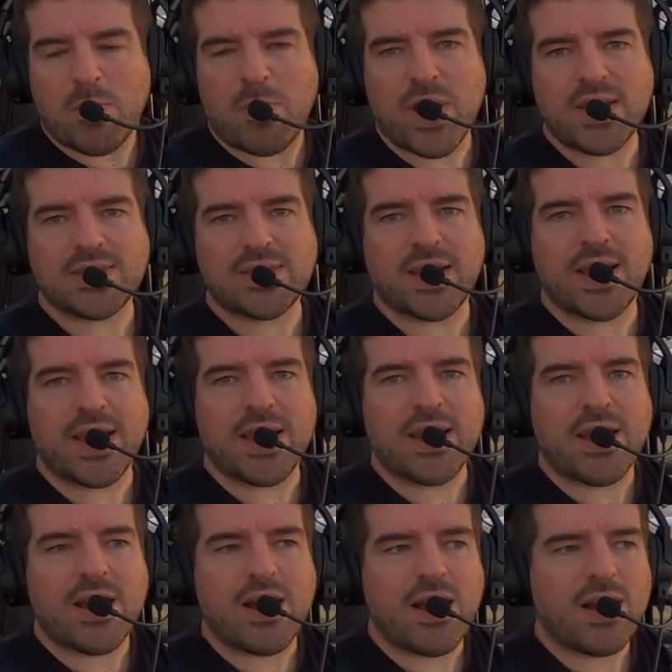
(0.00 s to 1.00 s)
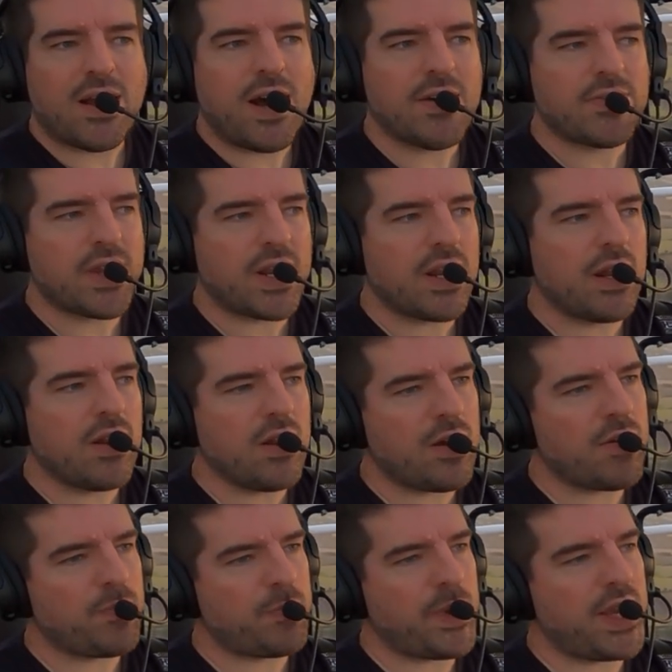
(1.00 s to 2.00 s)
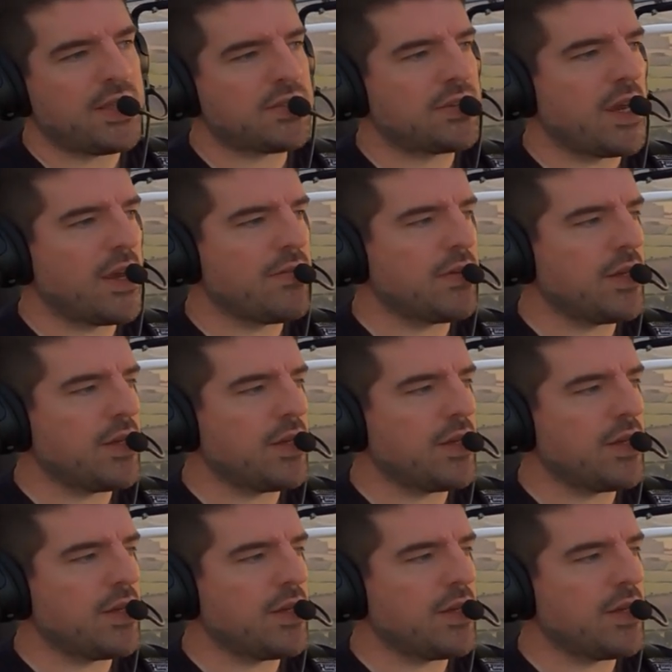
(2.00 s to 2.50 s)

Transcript: basically, I've done a lot of fits over,